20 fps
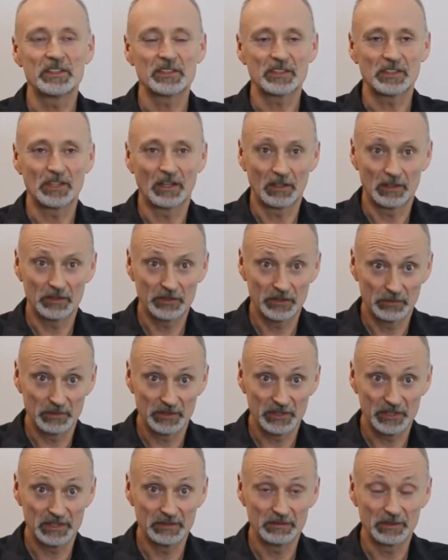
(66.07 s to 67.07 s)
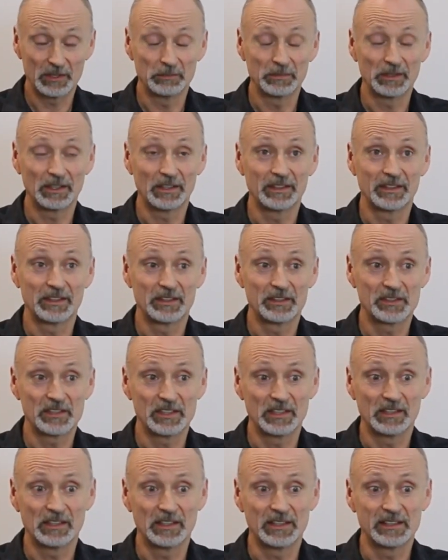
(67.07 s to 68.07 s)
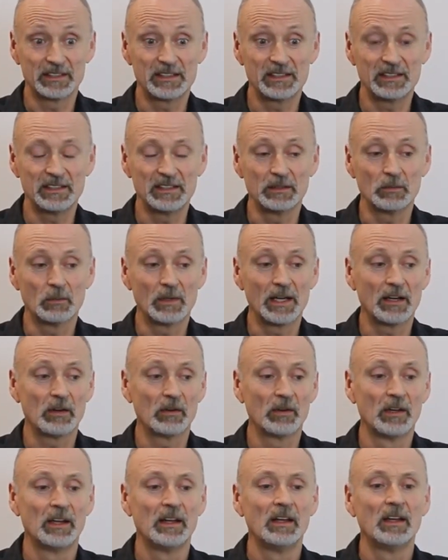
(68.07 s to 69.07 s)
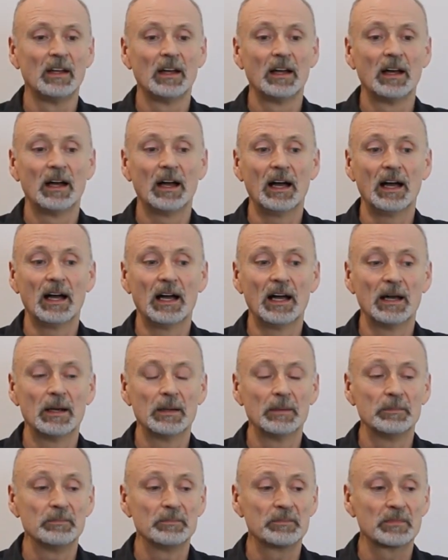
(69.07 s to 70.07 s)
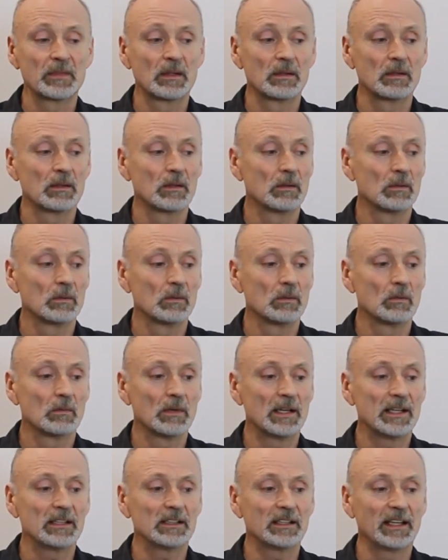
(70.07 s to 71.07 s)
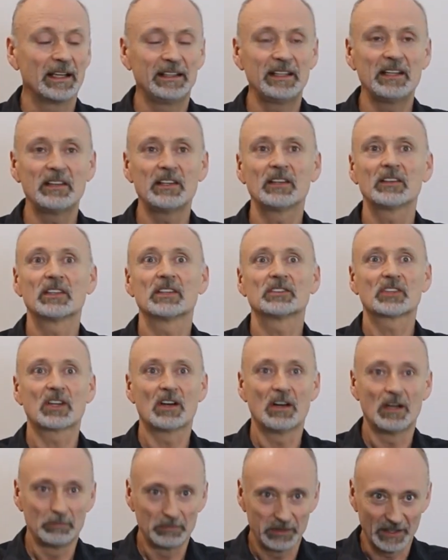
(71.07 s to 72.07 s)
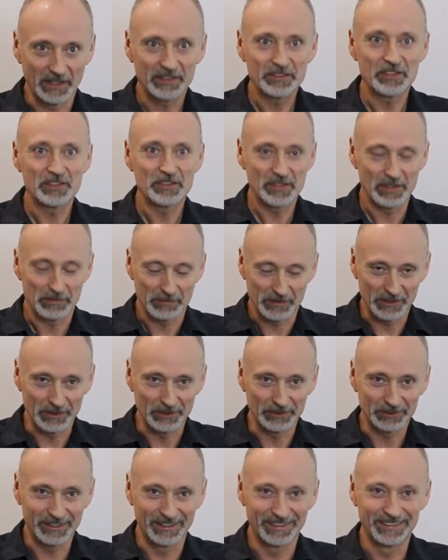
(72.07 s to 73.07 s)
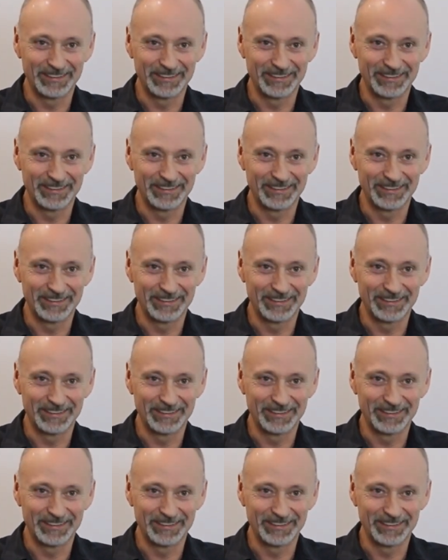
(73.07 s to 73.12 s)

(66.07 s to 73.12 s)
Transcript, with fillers: is it hard to achieve compliance in IT? Wow. Um, well, anything that's complex is difficult,